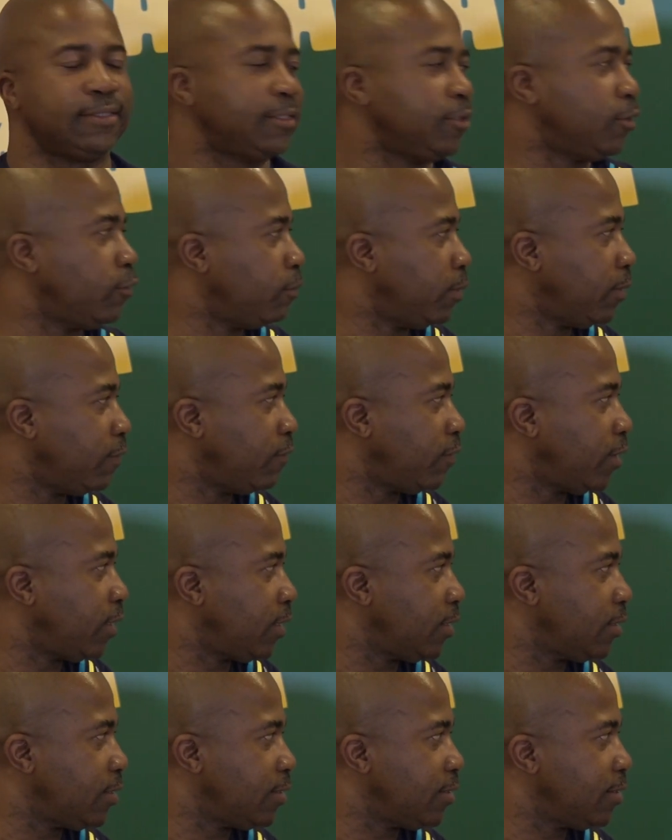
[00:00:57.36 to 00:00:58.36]
You've been
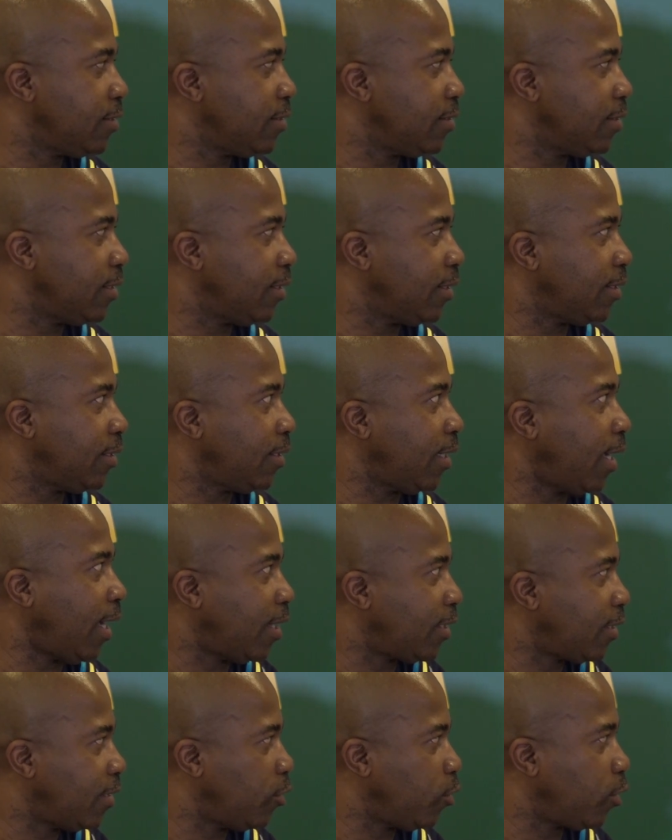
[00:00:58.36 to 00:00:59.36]
very
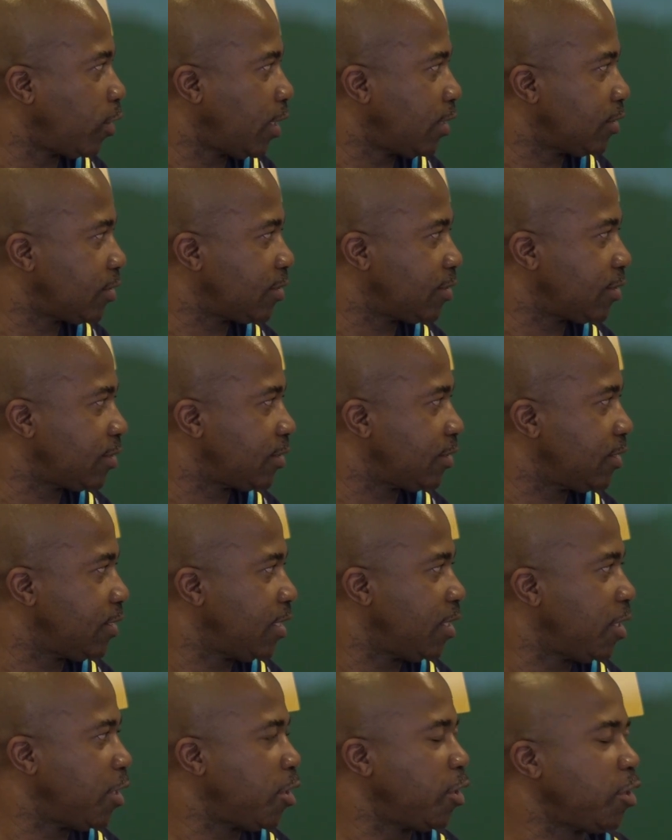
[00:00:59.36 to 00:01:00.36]
hard on us.
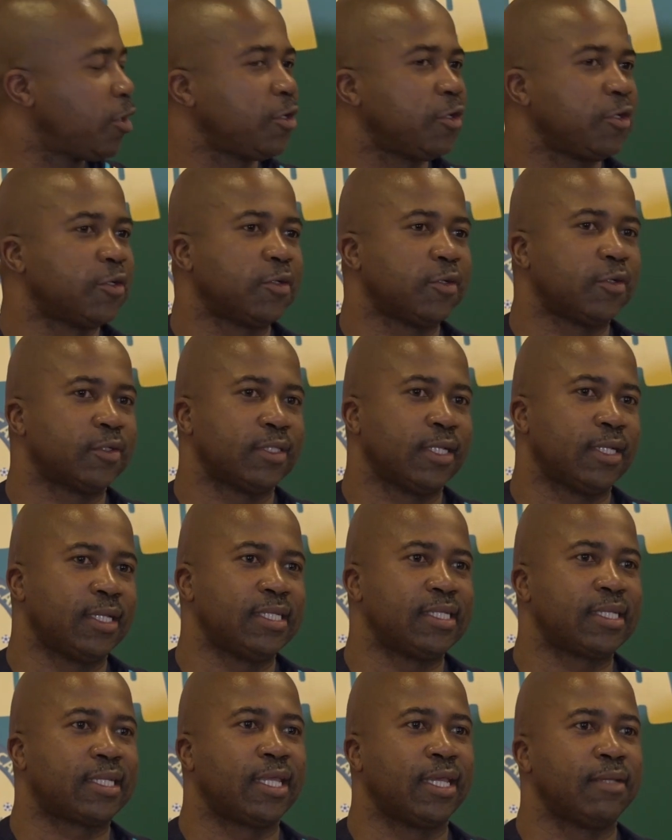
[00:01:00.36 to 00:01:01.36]
You know, the
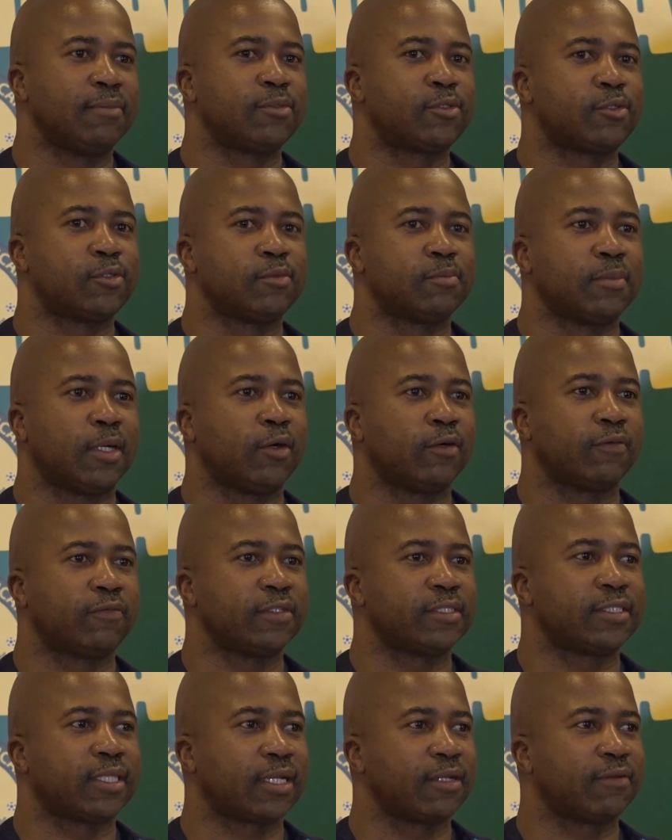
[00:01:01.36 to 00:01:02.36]
lady came to my
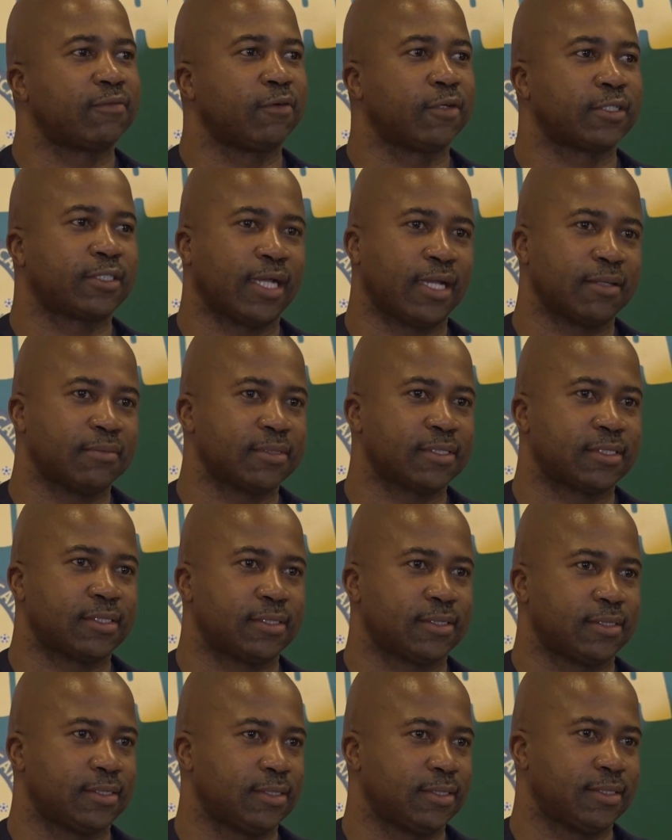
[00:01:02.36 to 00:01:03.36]
office 3-4 times.
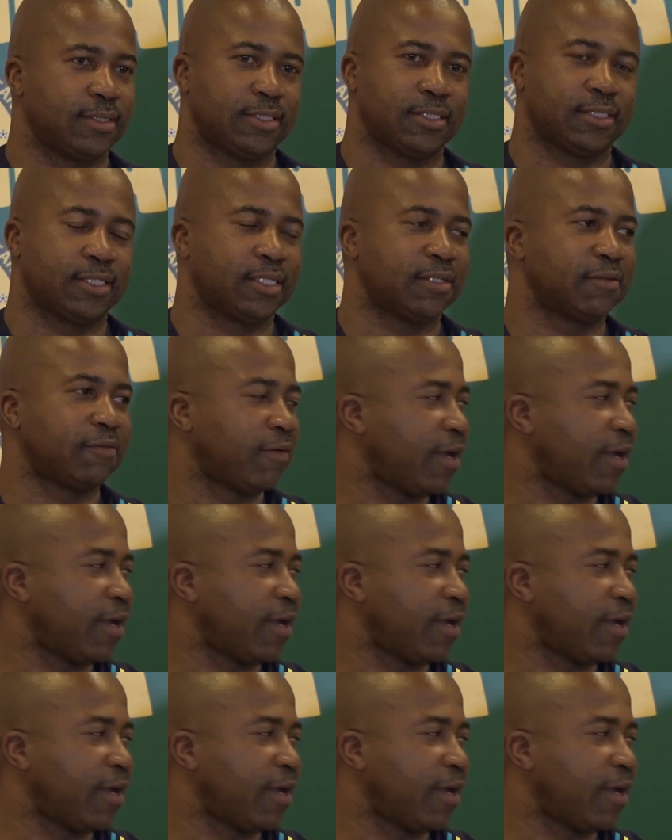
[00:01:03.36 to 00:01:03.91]
She didn't